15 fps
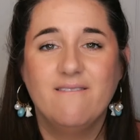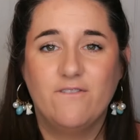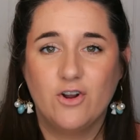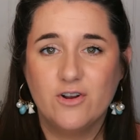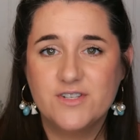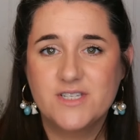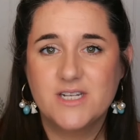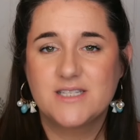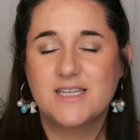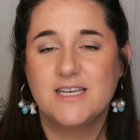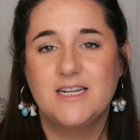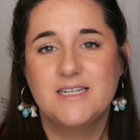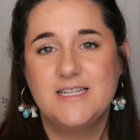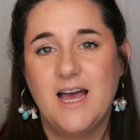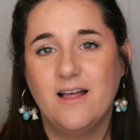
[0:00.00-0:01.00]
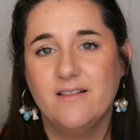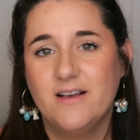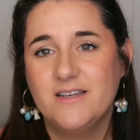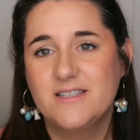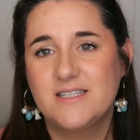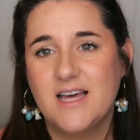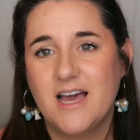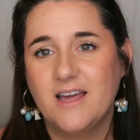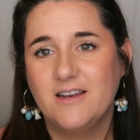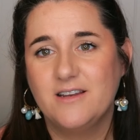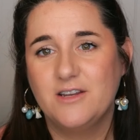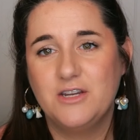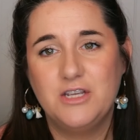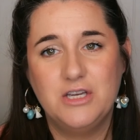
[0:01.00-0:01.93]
First, it's going to tell us that,